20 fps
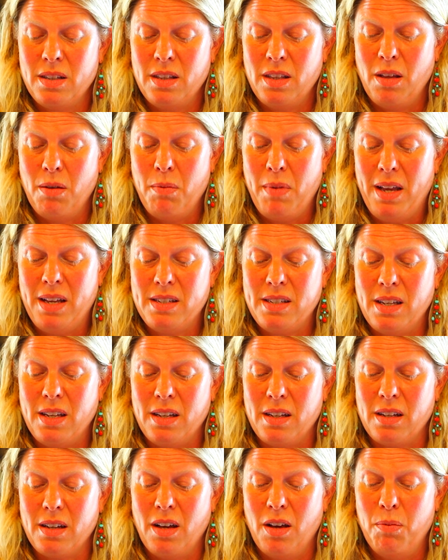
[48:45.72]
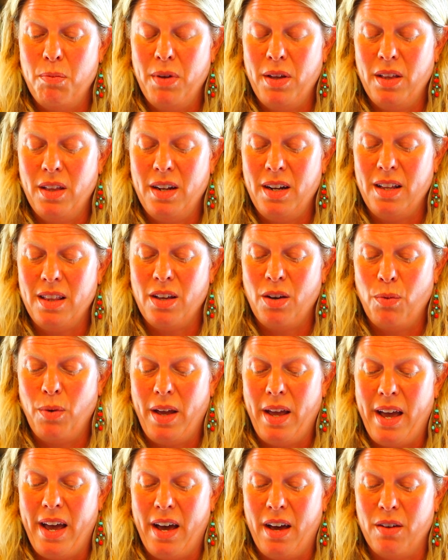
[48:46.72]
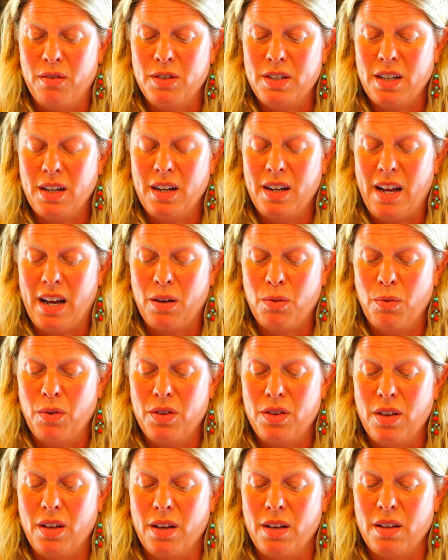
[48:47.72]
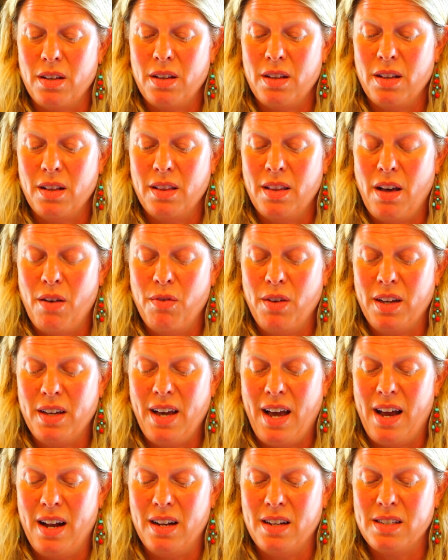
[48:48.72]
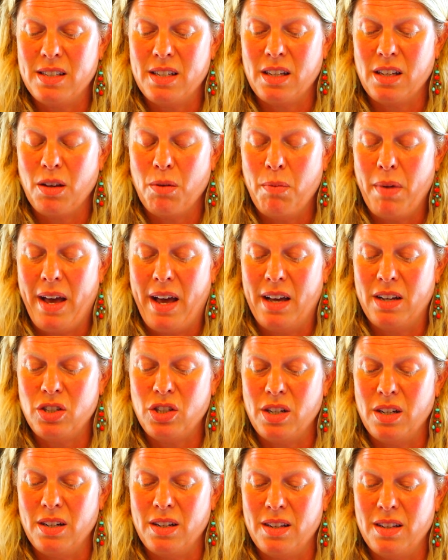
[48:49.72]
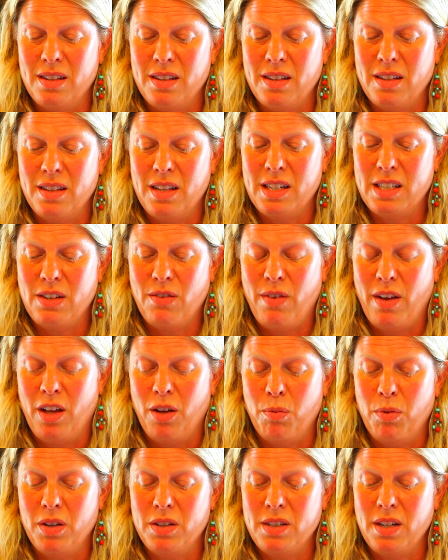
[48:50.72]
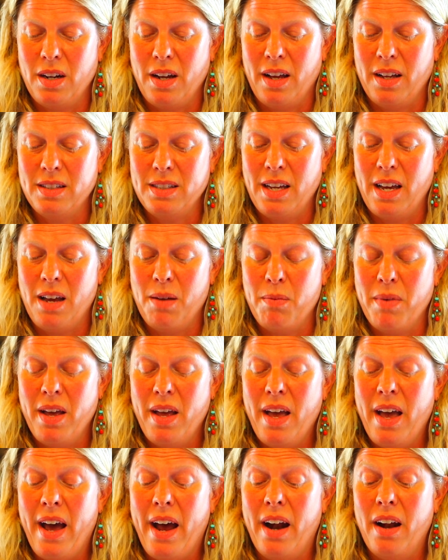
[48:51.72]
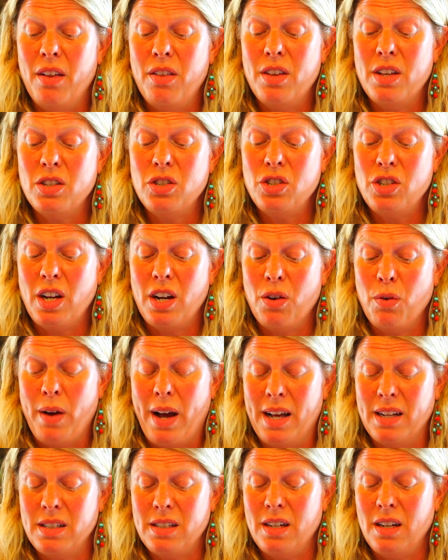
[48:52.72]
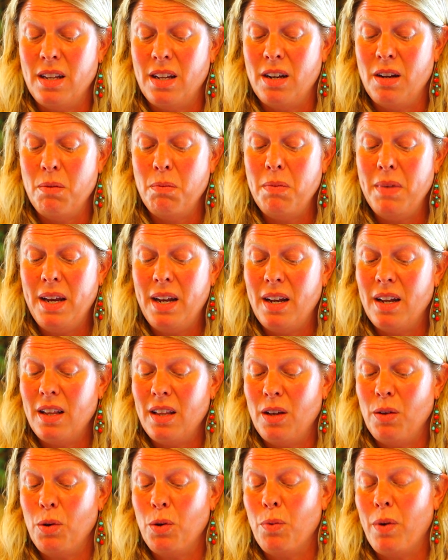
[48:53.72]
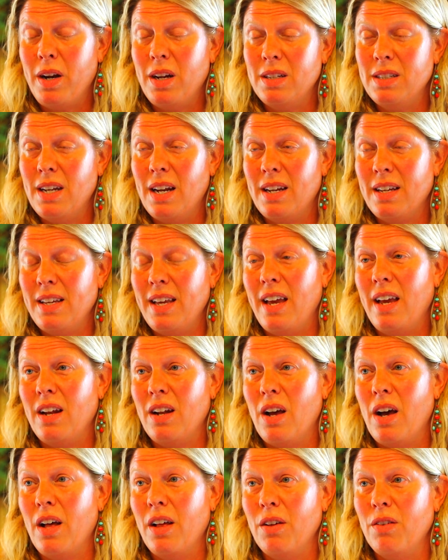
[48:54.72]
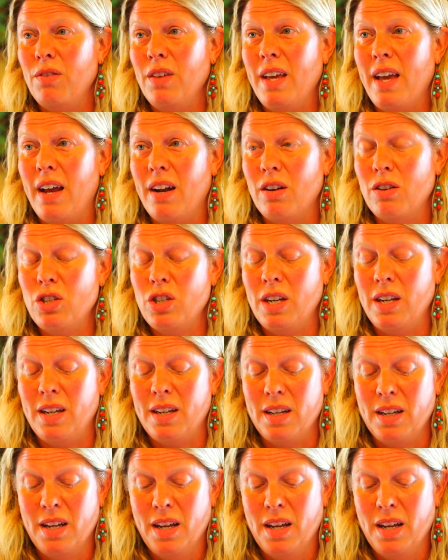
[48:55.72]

the amazing ability that we have to connect with the loving kindness and compassion that's available to at all time. Out of this generosity, then immediately we want to dedicate all of the energy